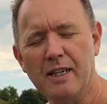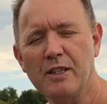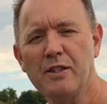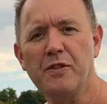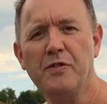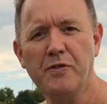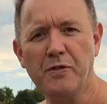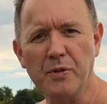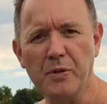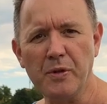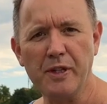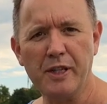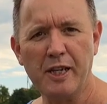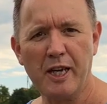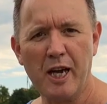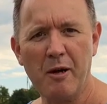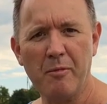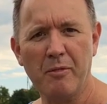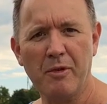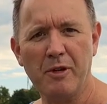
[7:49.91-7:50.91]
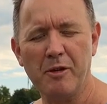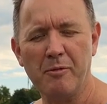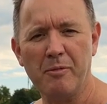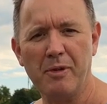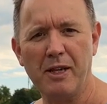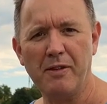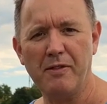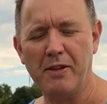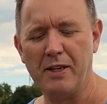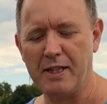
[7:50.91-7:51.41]
to fool the camera into
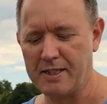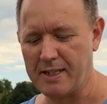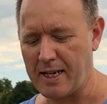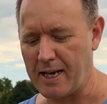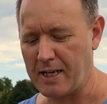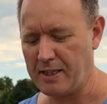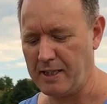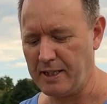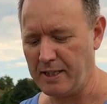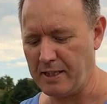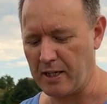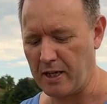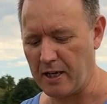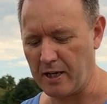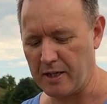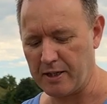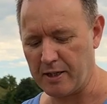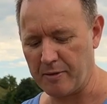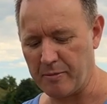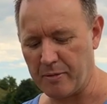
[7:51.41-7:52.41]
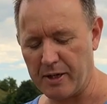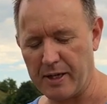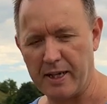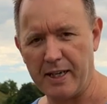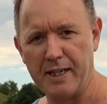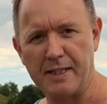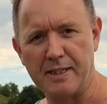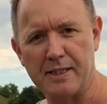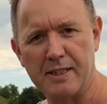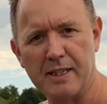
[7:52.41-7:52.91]
believing it's actually darker than what it
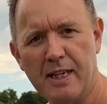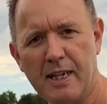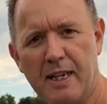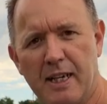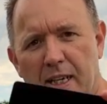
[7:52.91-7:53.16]
is.